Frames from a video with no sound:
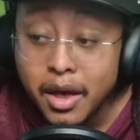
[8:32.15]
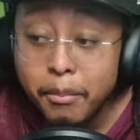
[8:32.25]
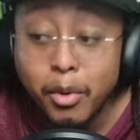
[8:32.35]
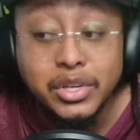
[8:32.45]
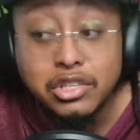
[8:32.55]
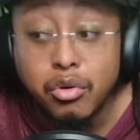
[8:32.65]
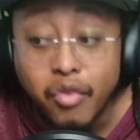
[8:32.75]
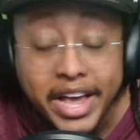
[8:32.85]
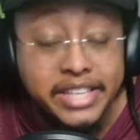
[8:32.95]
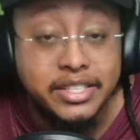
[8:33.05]
But what's
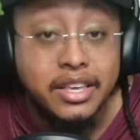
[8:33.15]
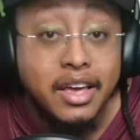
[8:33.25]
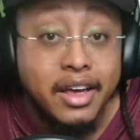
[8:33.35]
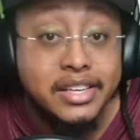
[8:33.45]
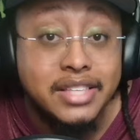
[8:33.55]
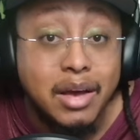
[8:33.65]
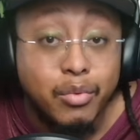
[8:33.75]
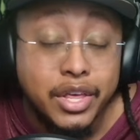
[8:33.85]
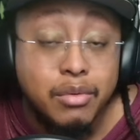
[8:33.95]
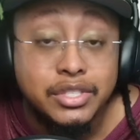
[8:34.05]
crazy is that
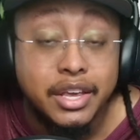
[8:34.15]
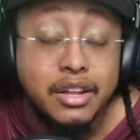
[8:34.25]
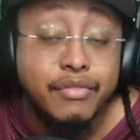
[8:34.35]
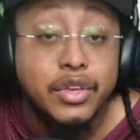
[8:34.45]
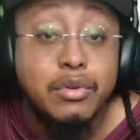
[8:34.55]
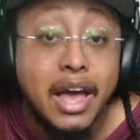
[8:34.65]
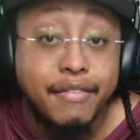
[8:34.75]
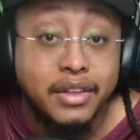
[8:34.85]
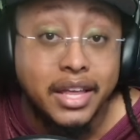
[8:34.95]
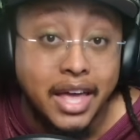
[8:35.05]
when he was interviewed
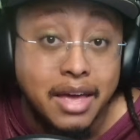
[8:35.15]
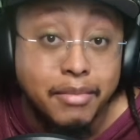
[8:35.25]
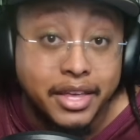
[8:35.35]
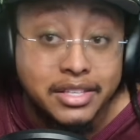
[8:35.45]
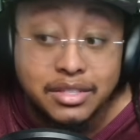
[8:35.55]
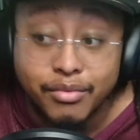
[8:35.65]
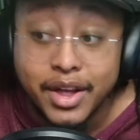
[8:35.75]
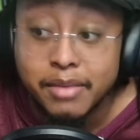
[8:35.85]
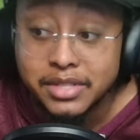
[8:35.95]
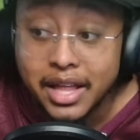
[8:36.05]
after the game against the
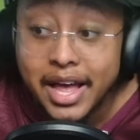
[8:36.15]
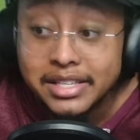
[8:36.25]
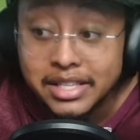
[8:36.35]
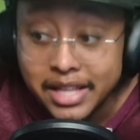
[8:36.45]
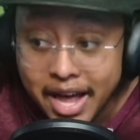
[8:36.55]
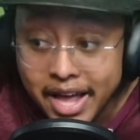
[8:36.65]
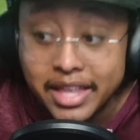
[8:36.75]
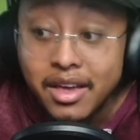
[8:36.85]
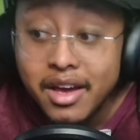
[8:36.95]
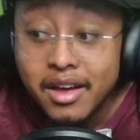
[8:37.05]
Rams last night,